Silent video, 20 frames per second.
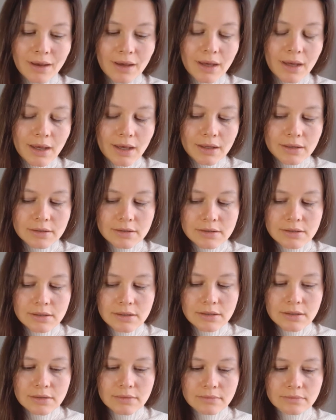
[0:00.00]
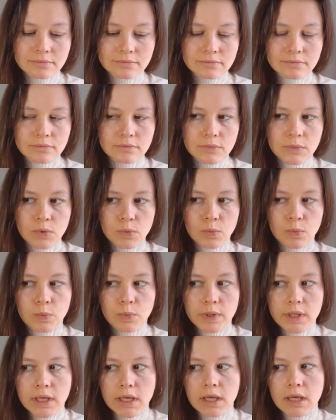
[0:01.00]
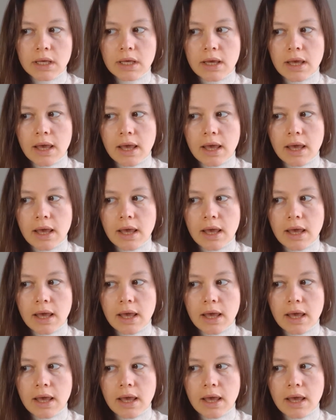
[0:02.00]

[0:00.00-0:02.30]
and um, we